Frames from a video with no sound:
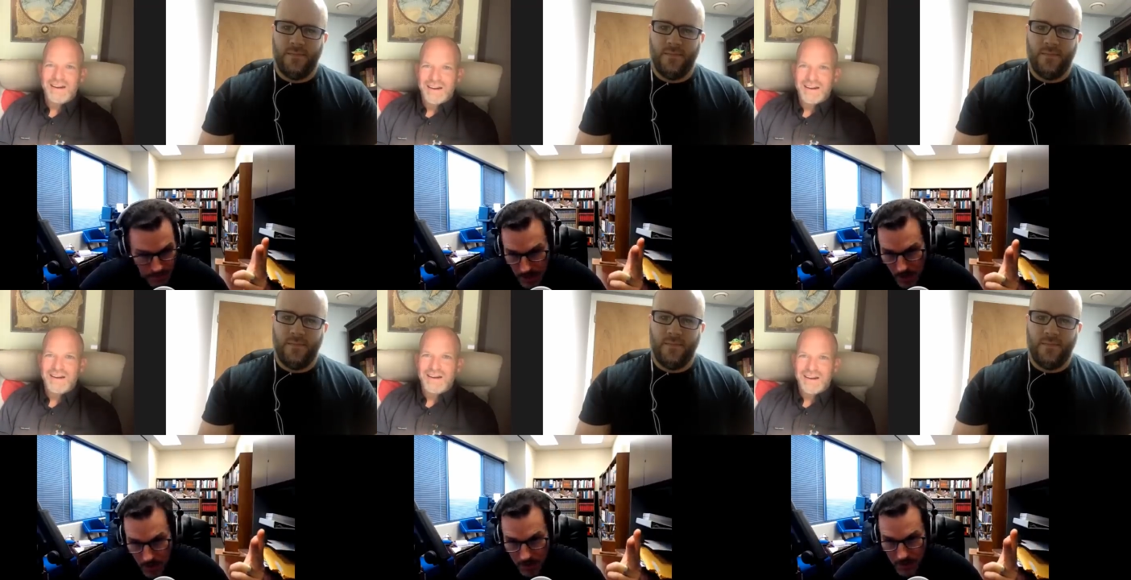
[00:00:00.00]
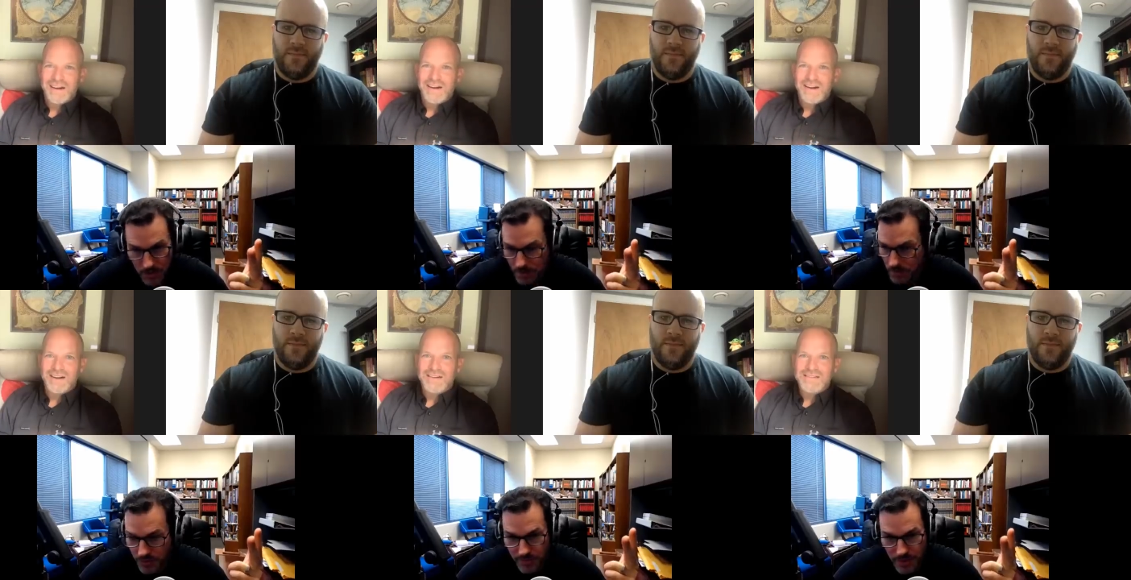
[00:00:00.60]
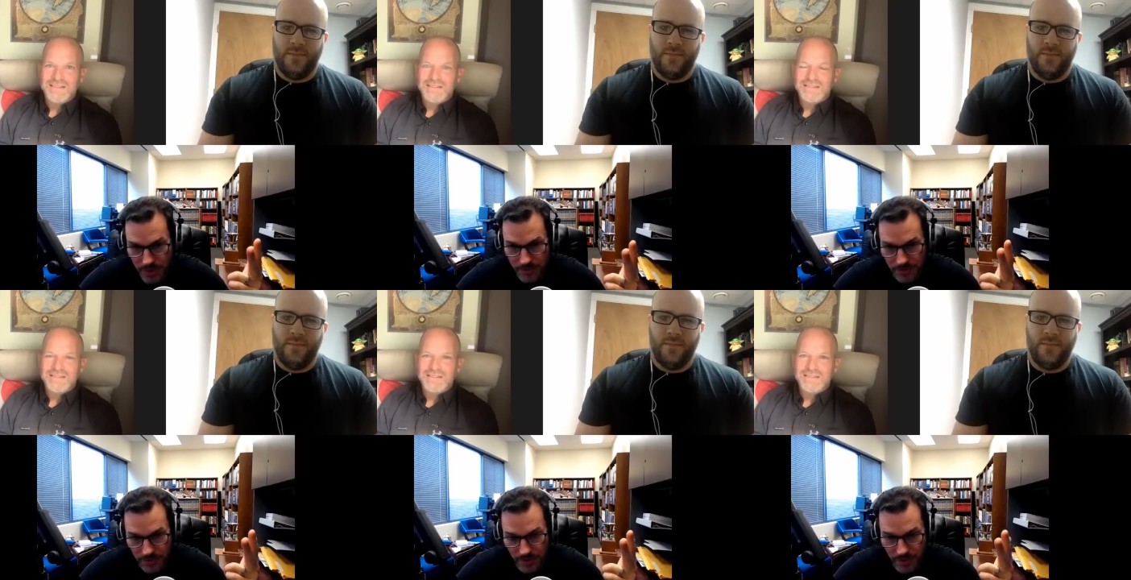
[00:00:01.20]
Speaker 1: or you can receive
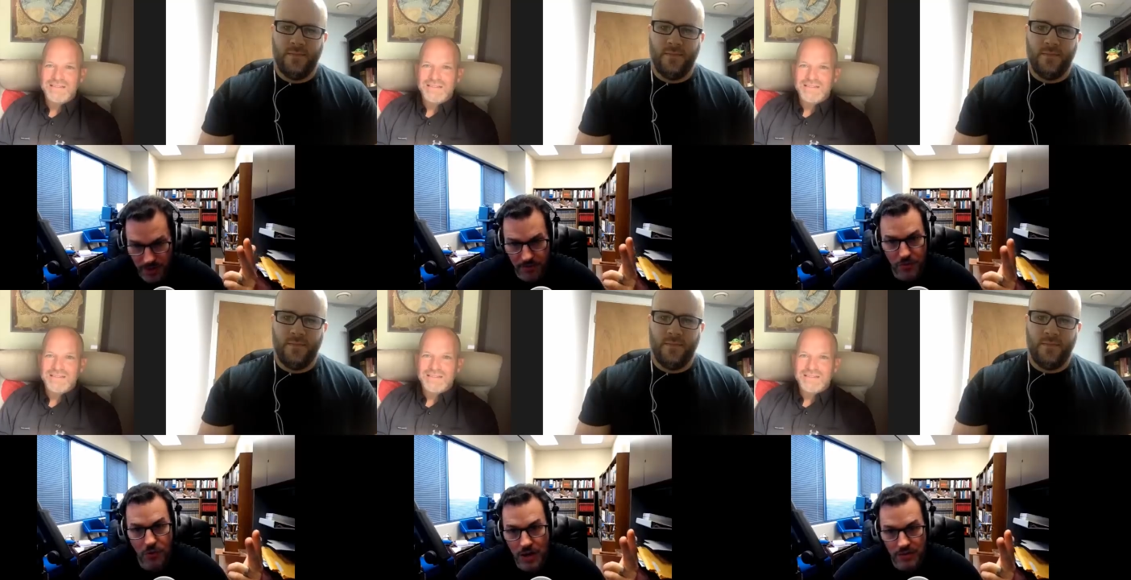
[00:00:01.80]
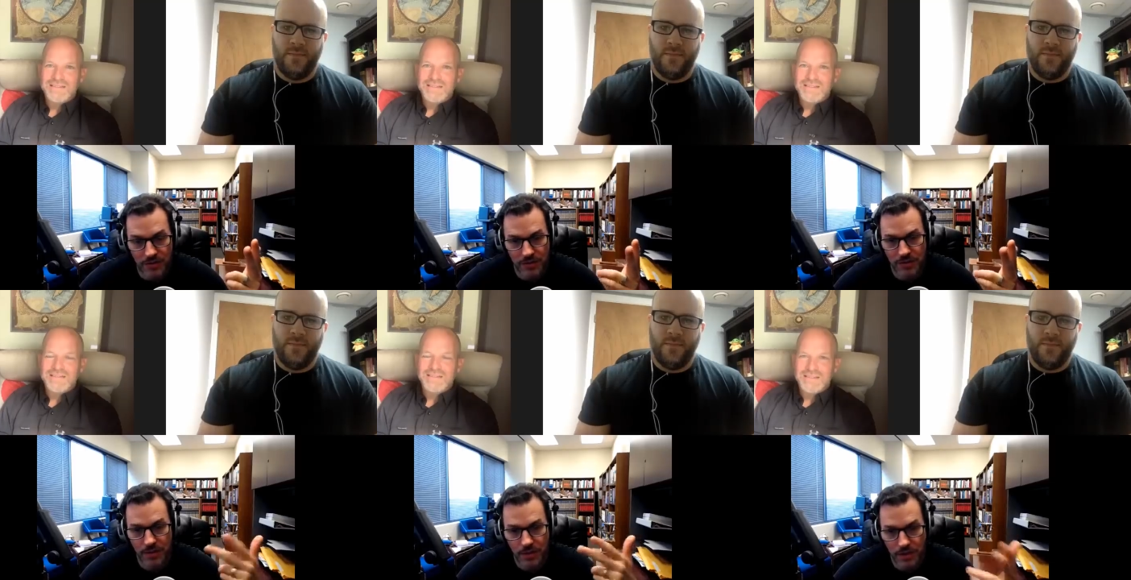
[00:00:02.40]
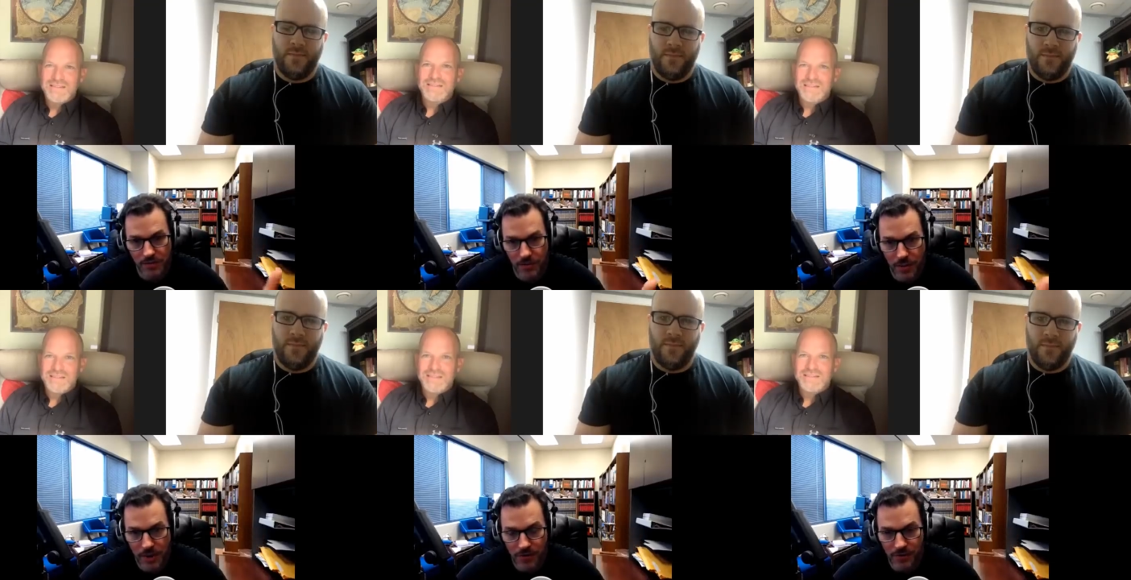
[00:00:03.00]
benefits uh, of grace, you know, from a
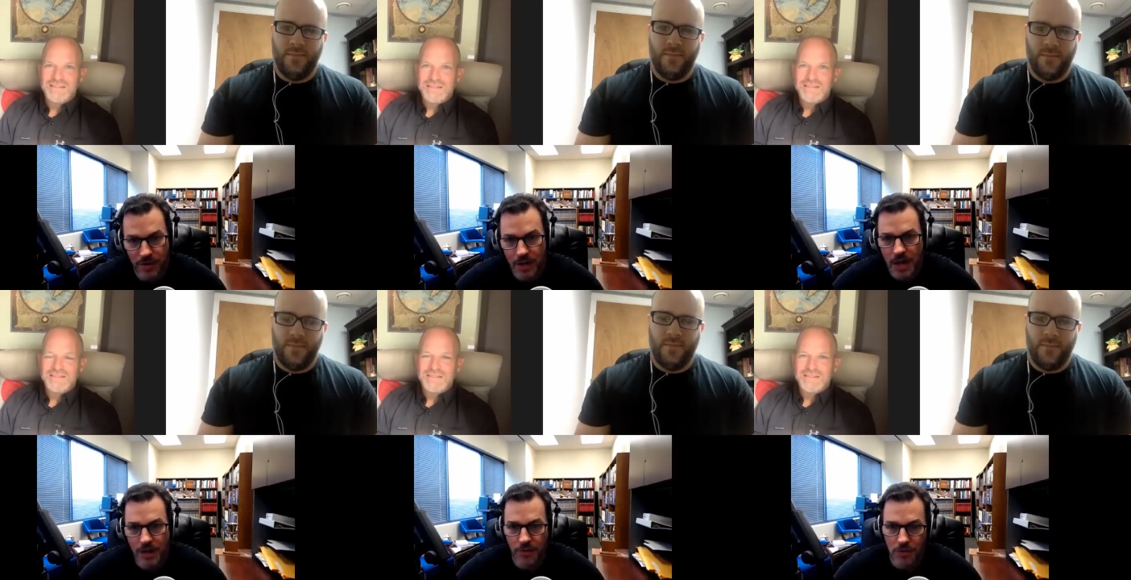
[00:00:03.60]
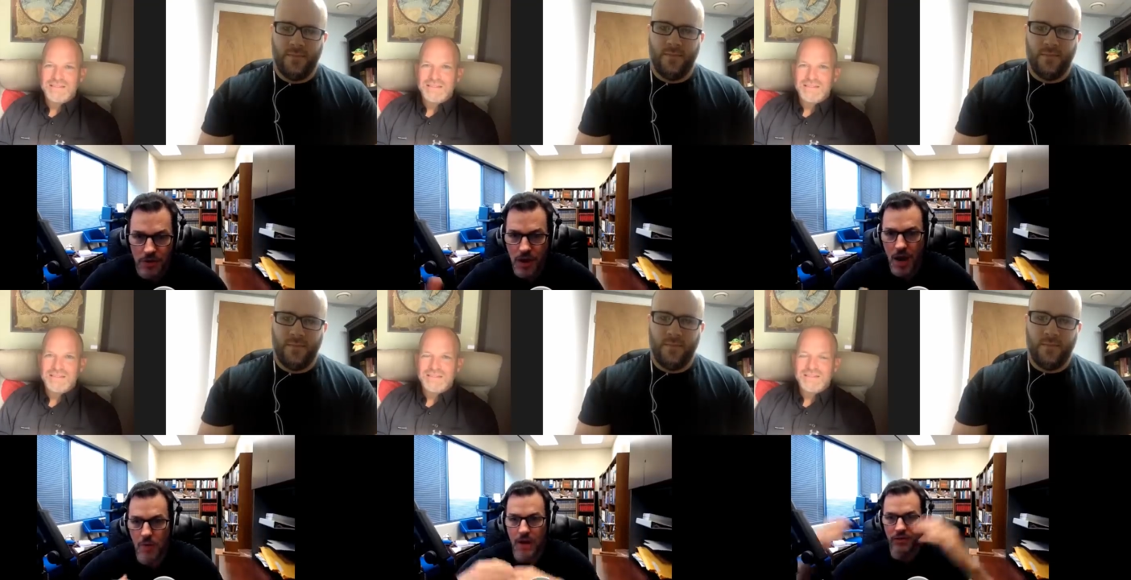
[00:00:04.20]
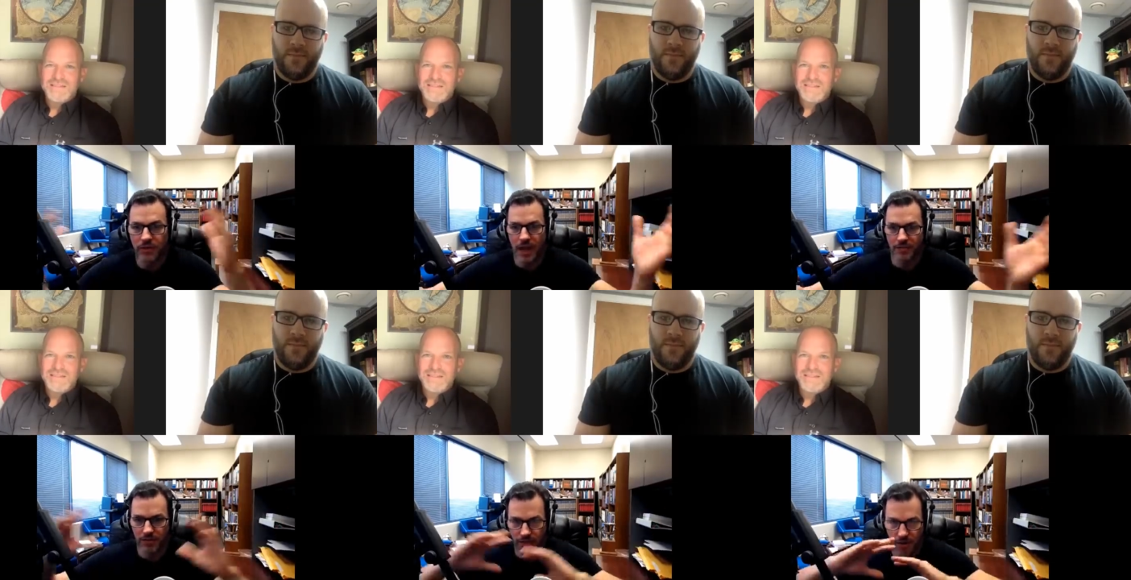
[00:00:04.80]
patron. And so Yahweh is
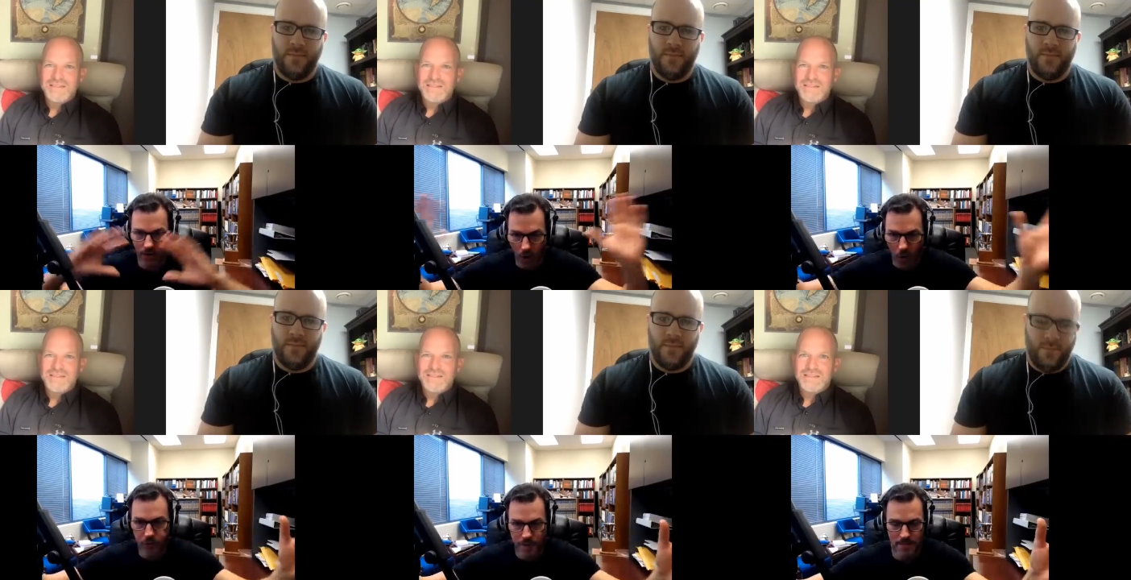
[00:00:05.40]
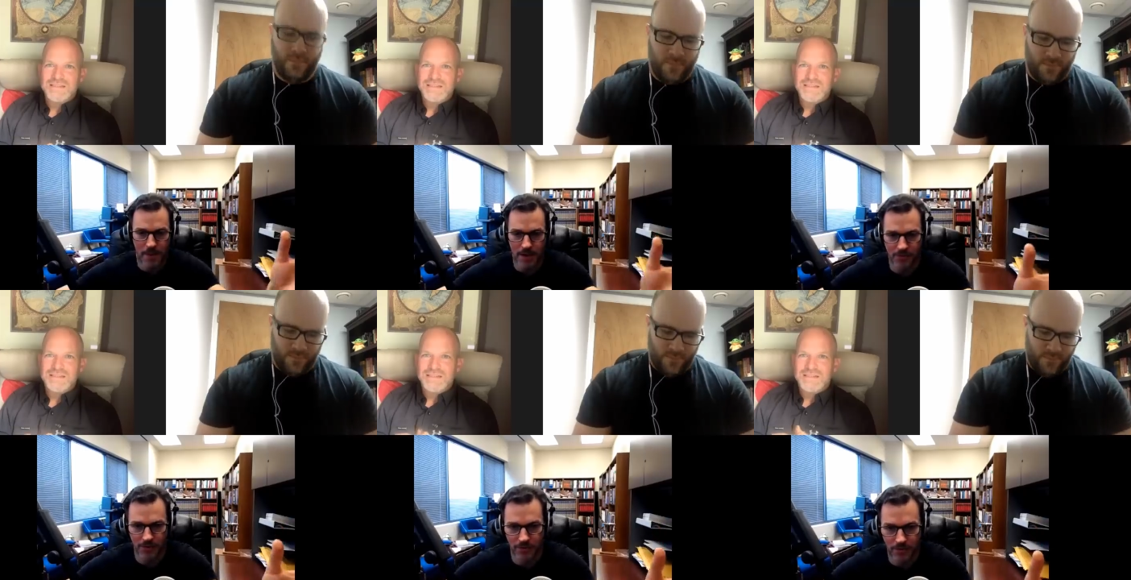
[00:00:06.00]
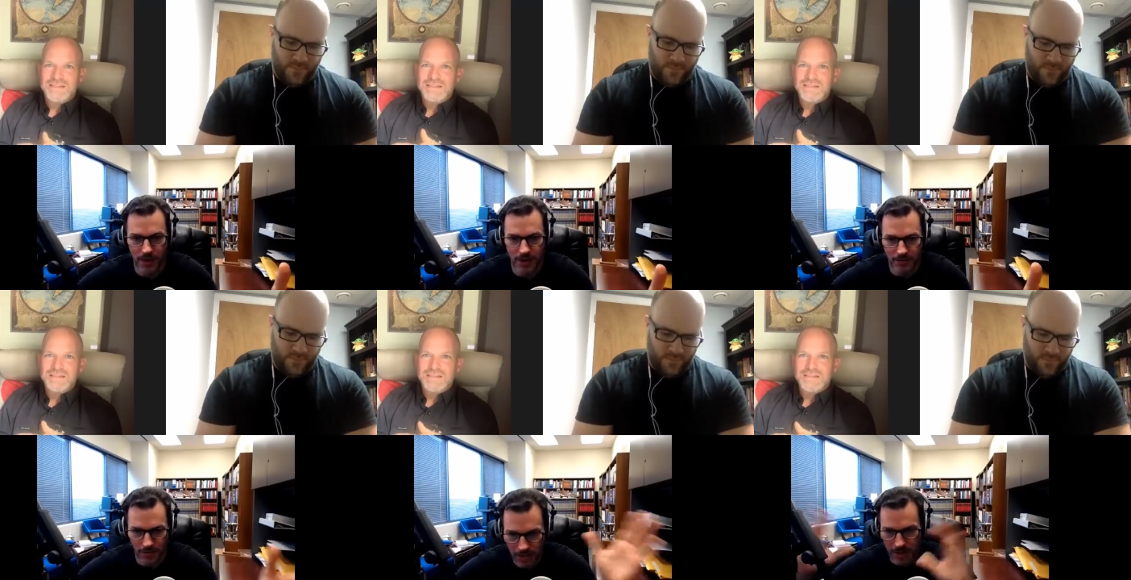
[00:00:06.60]
cast as our ultimate patron, right?
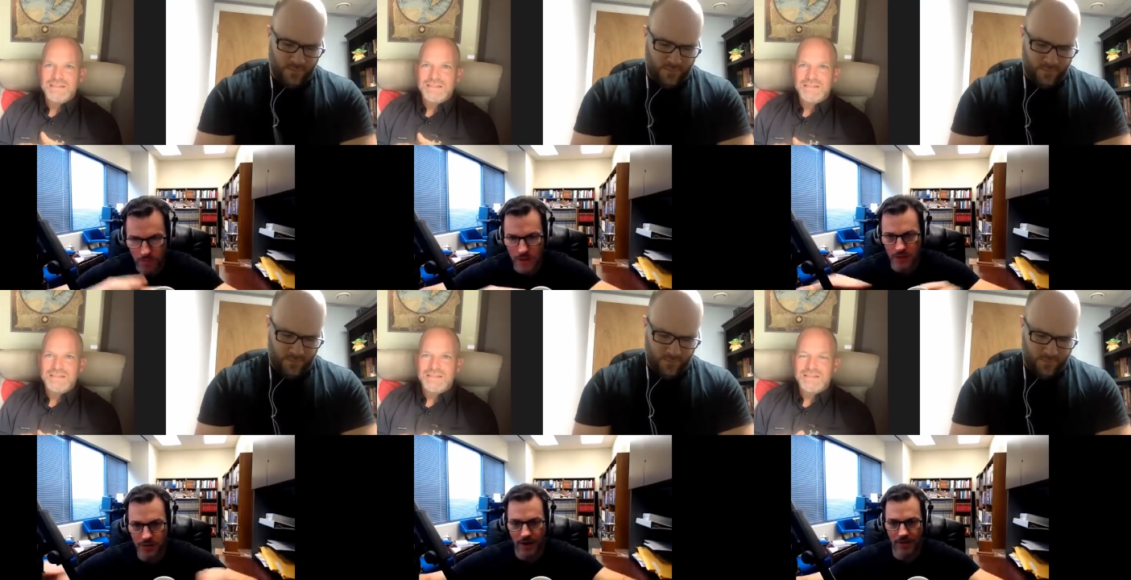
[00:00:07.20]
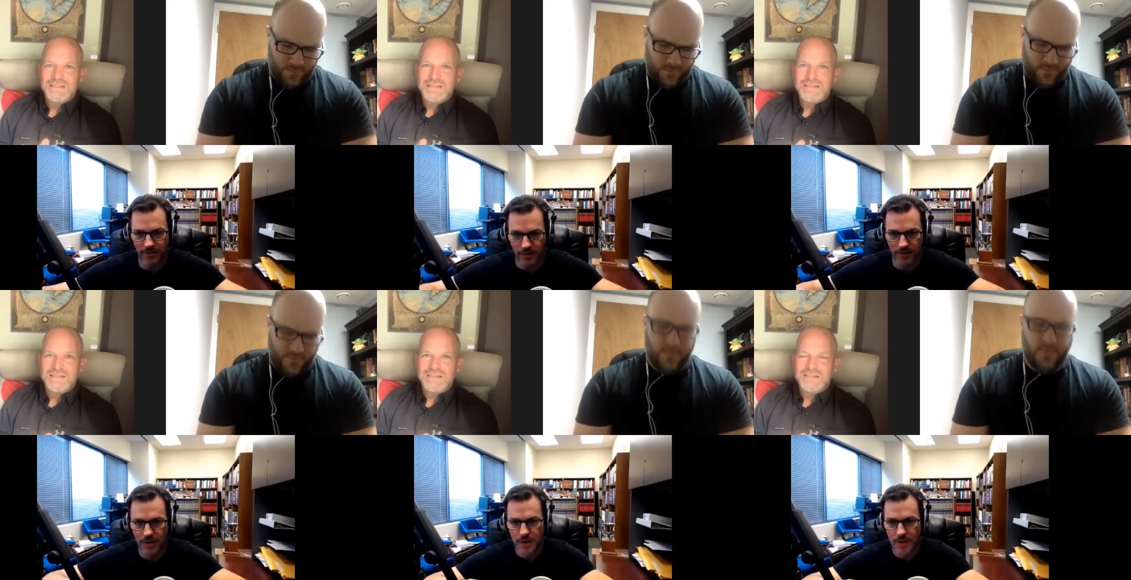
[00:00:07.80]
So he relativizes